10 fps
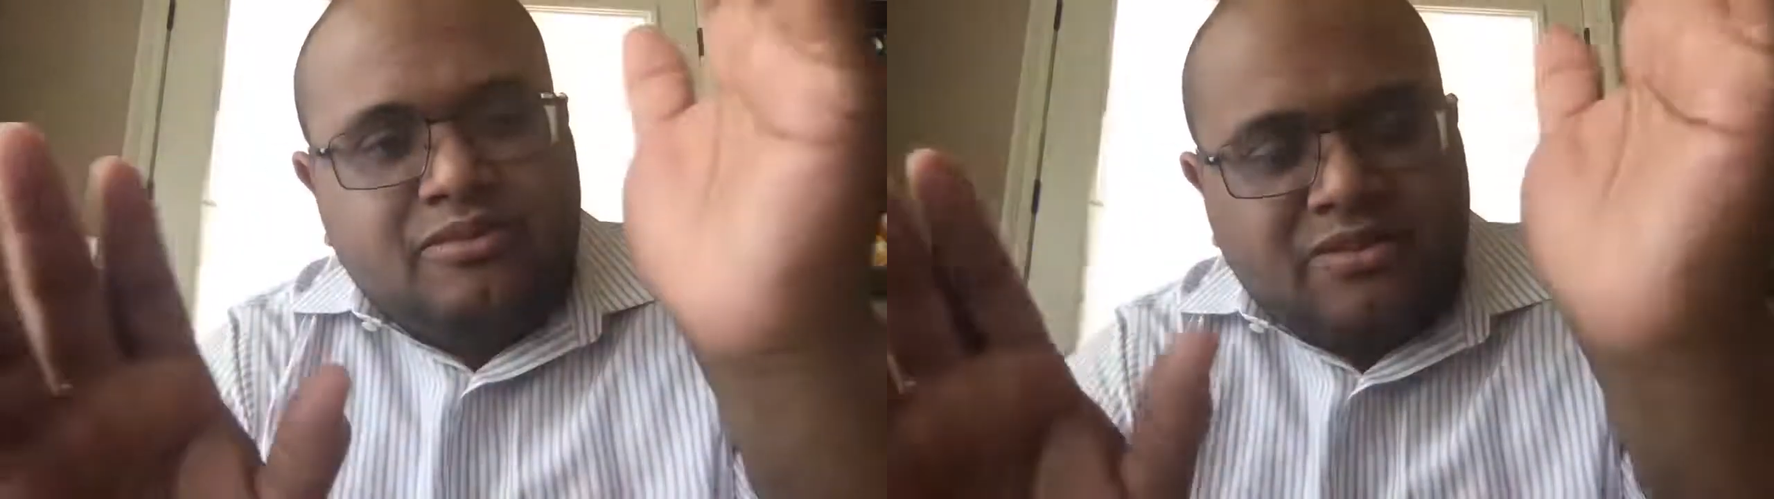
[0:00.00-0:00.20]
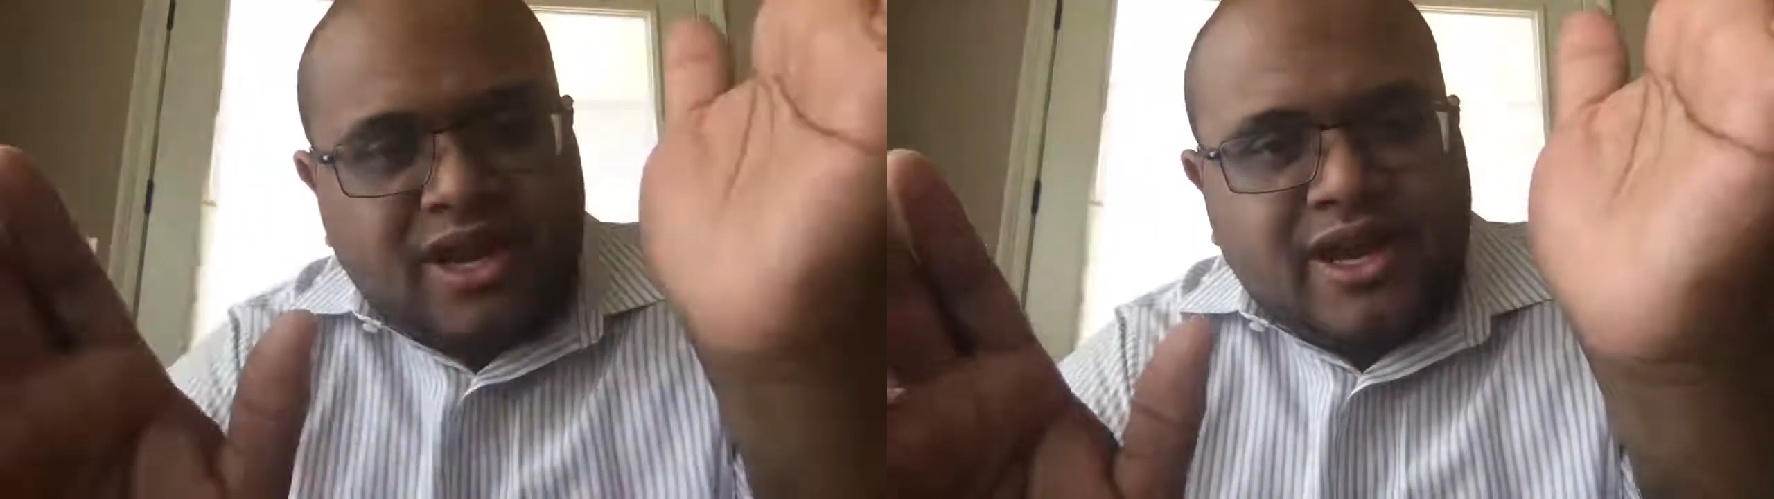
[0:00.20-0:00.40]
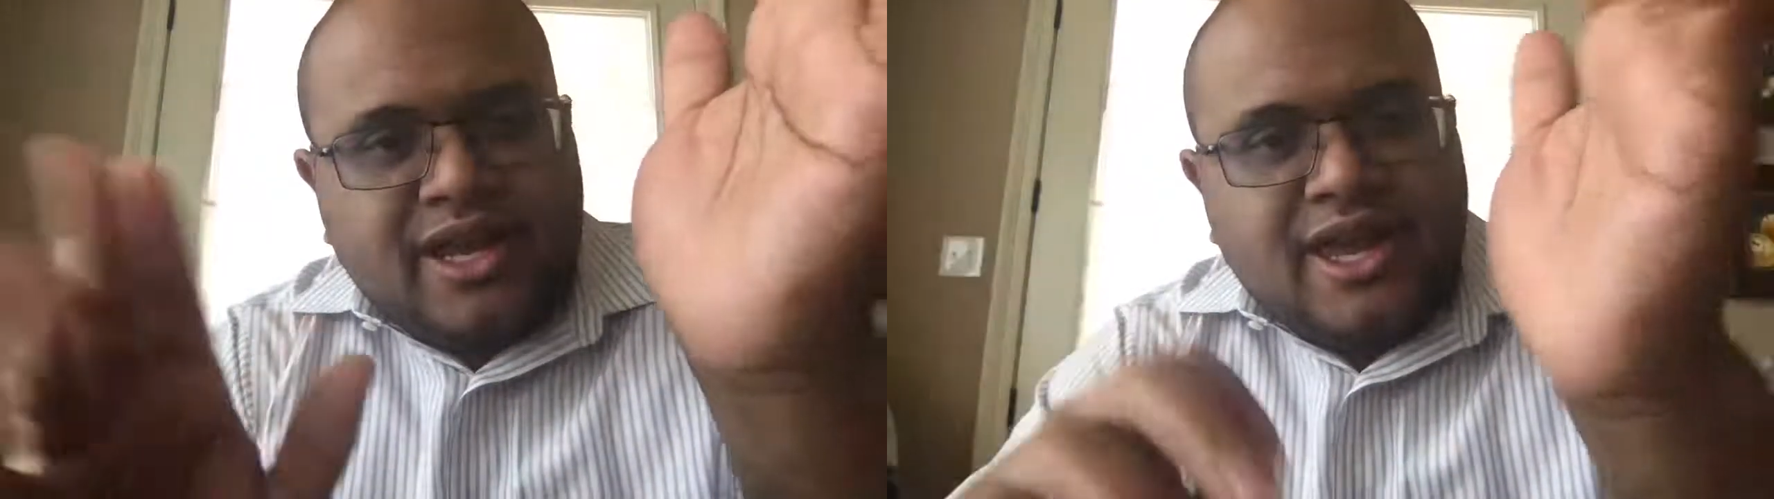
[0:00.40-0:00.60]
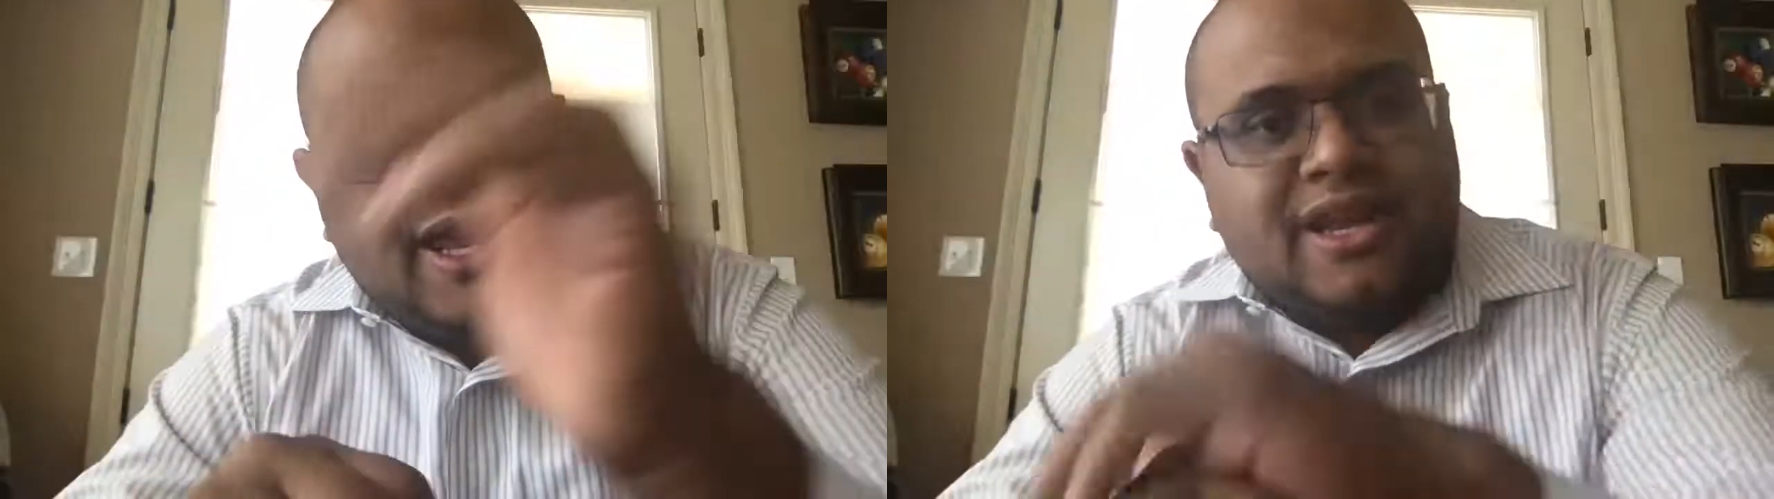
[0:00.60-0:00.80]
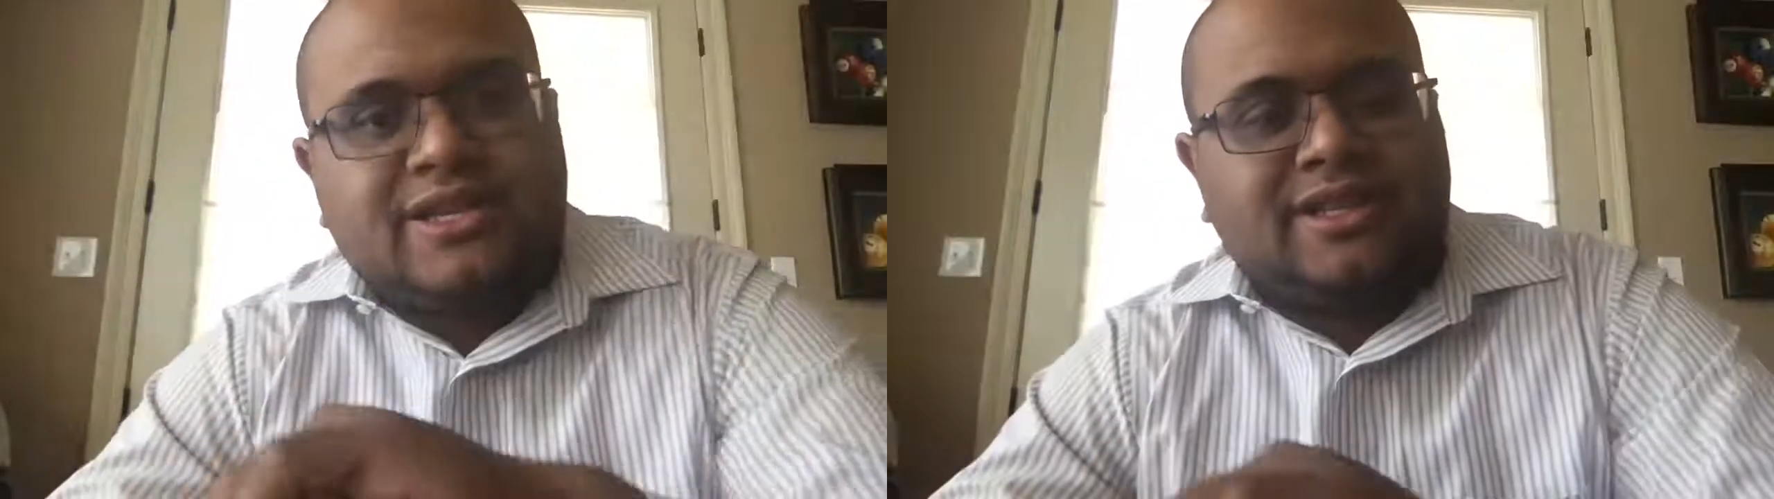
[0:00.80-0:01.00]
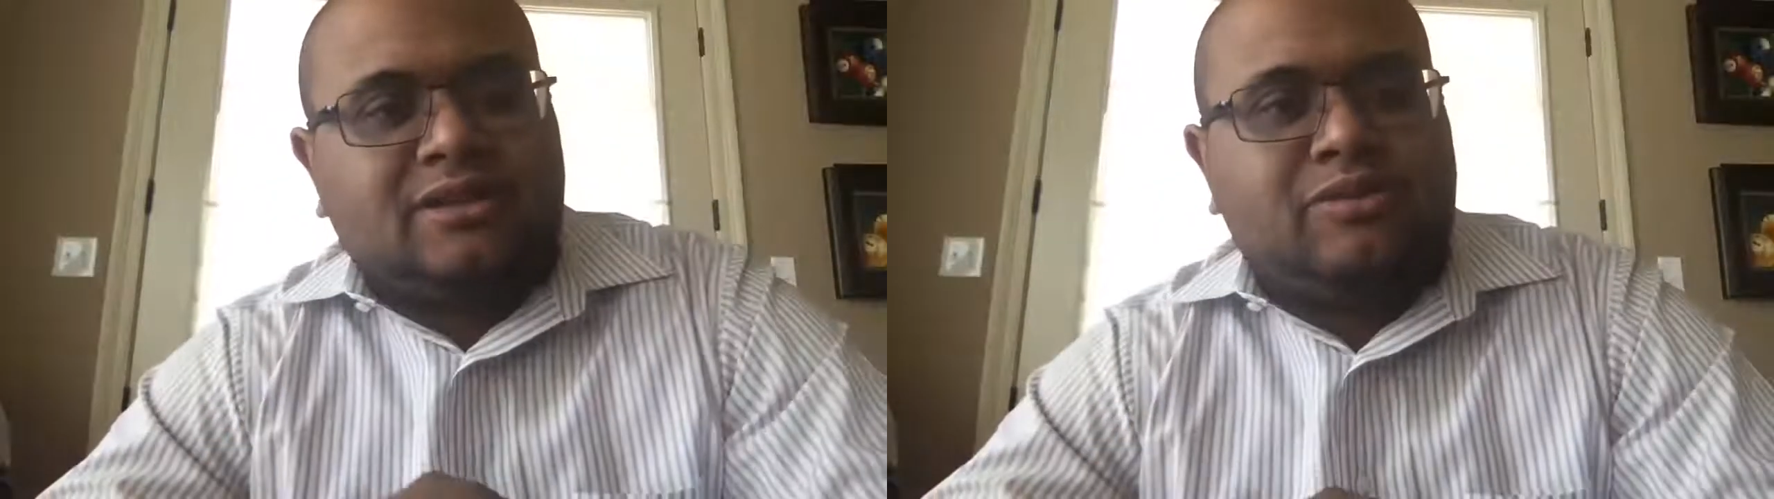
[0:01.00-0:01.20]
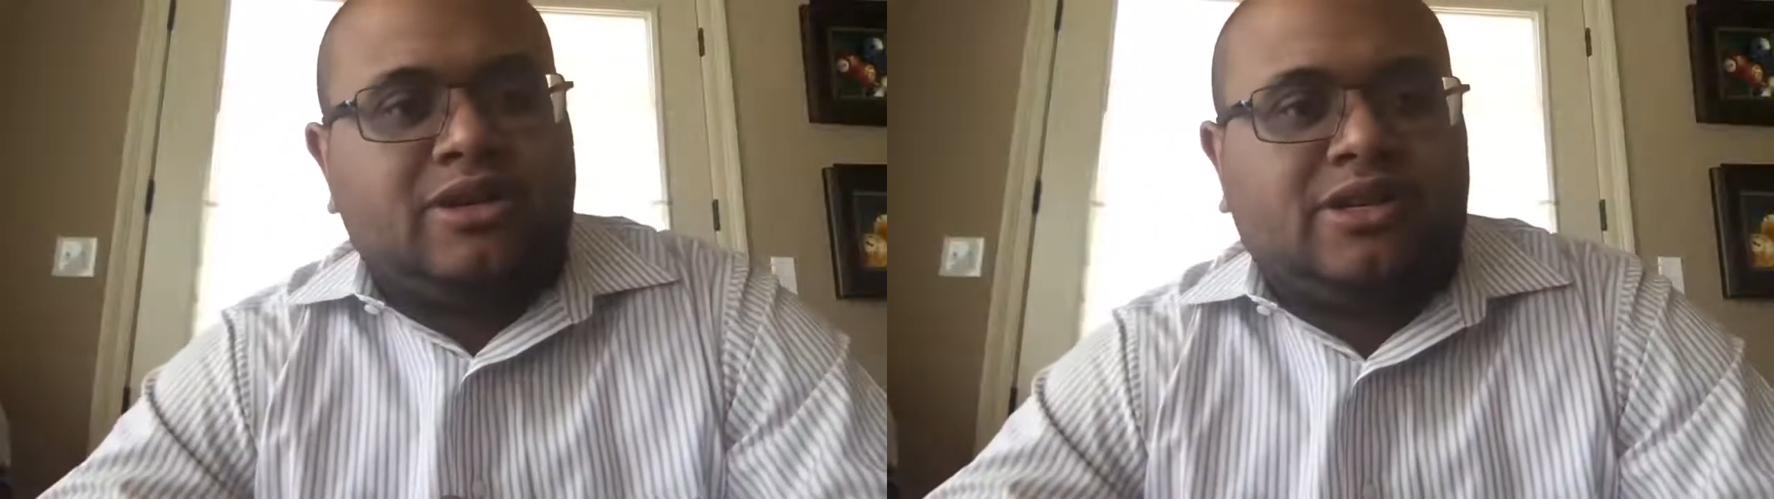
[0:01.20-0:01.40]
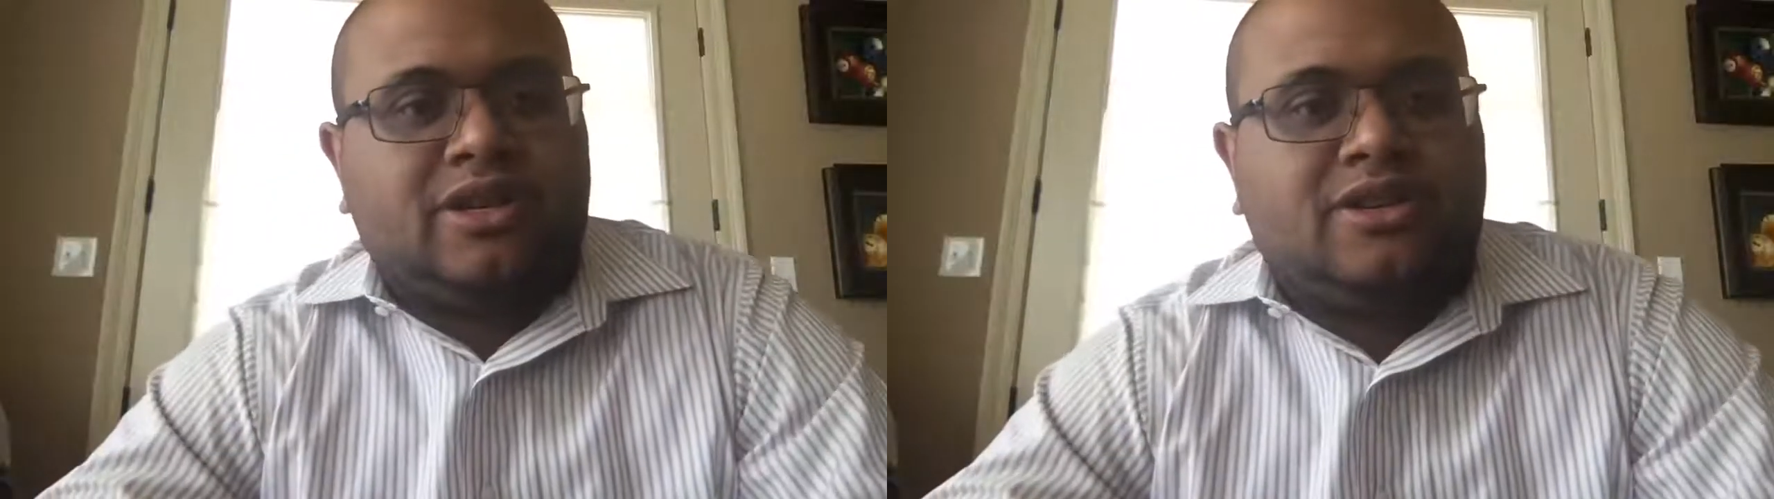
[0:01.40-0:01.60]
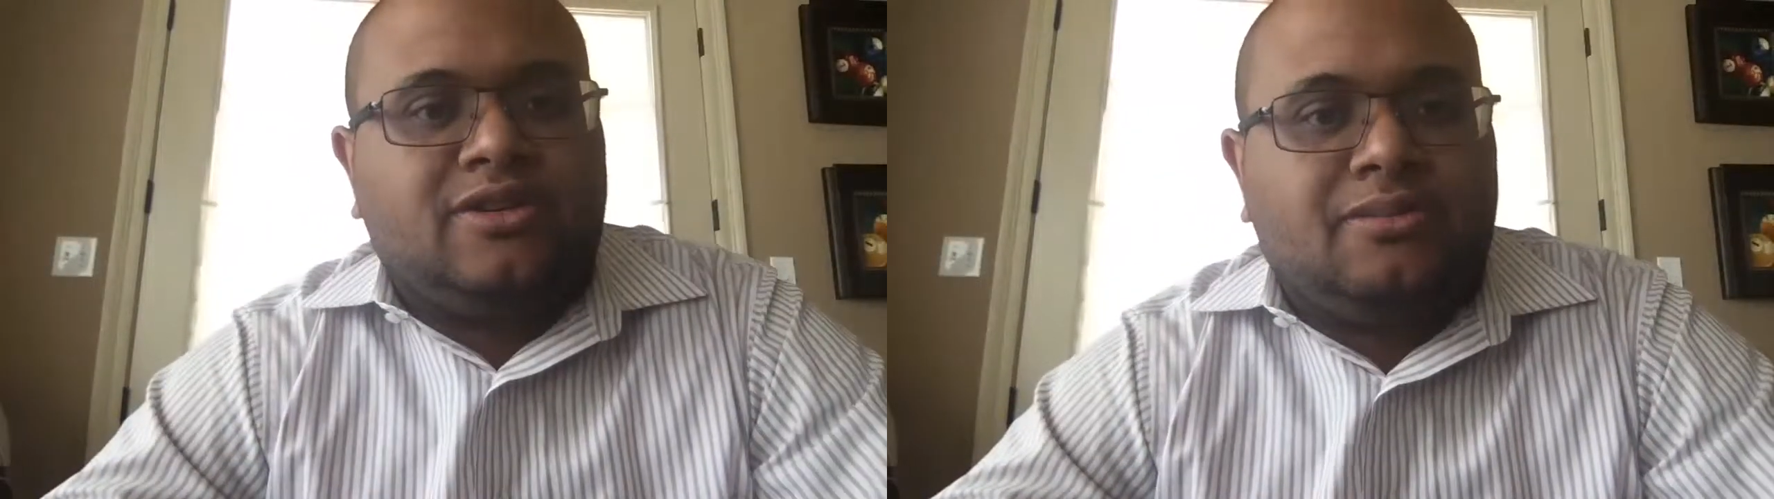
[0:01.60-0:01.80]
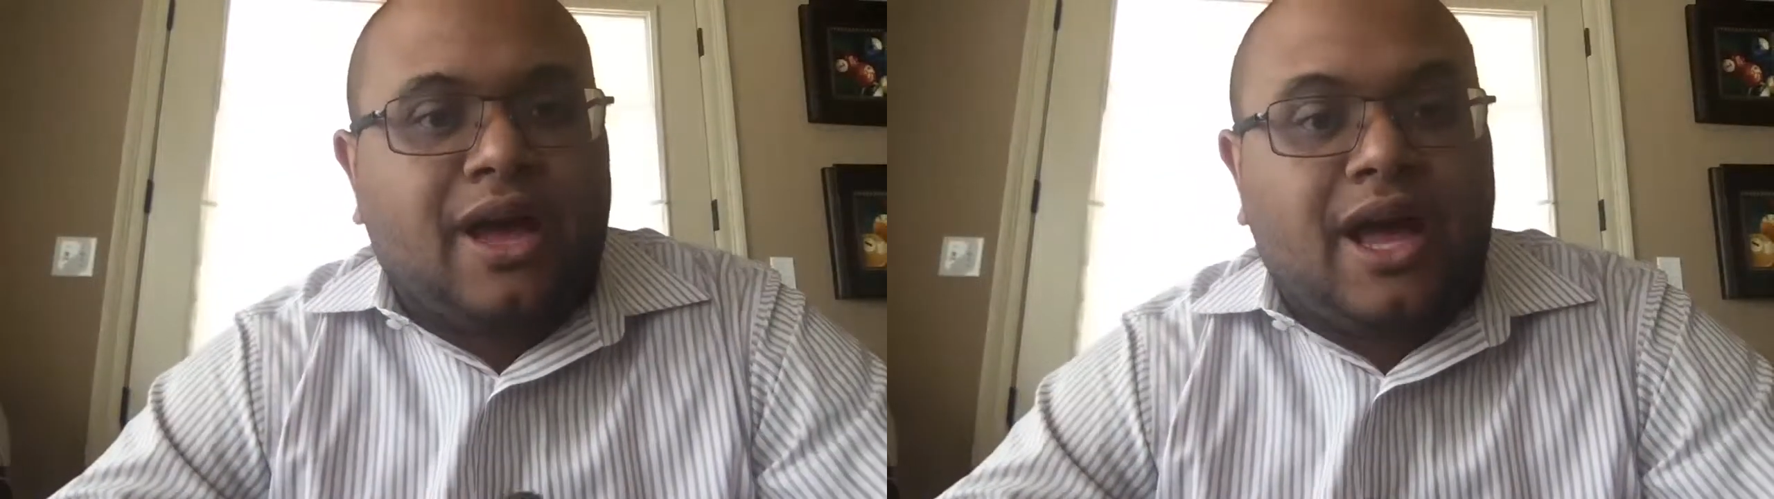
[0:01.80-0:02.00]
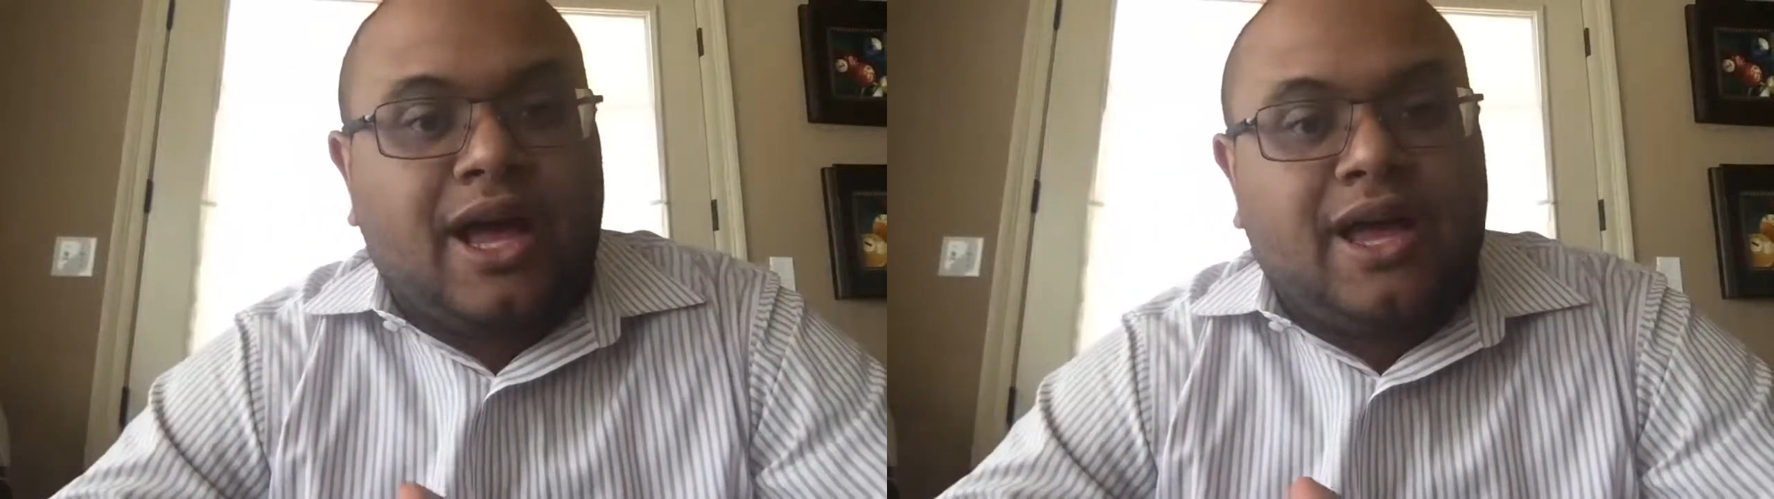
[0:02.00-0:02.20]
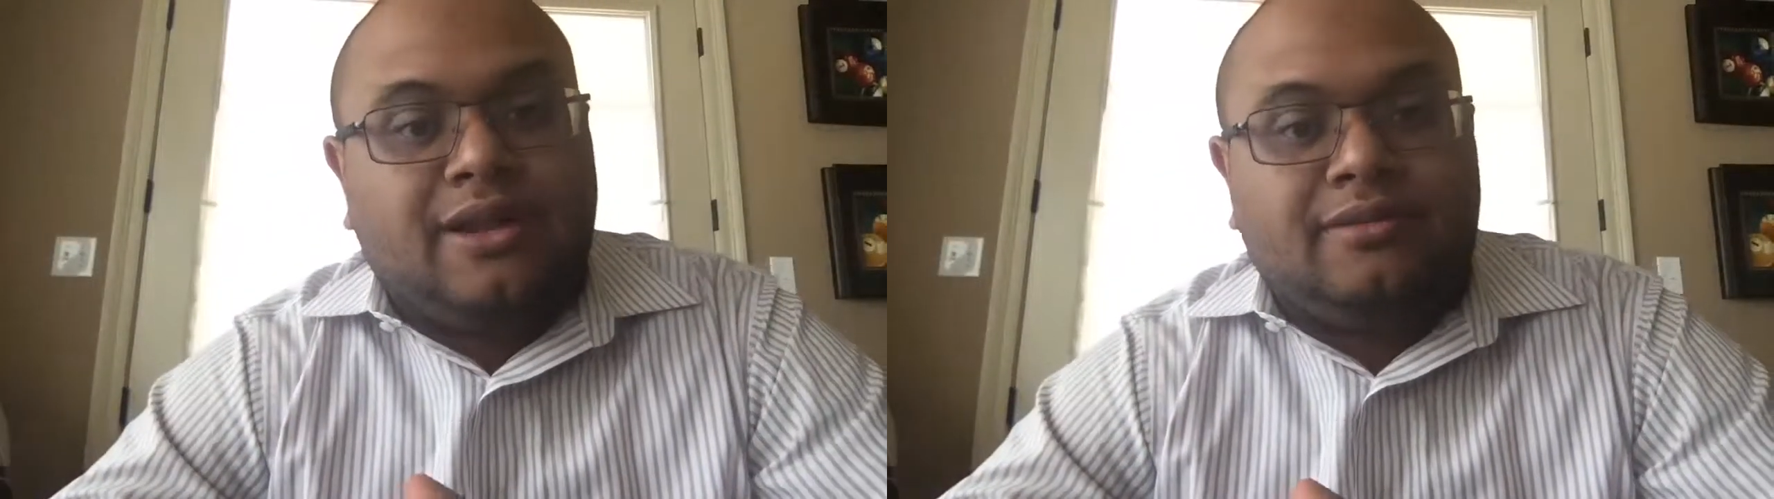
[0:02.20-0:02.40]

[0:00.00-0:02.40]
dedicating this especially to my aunt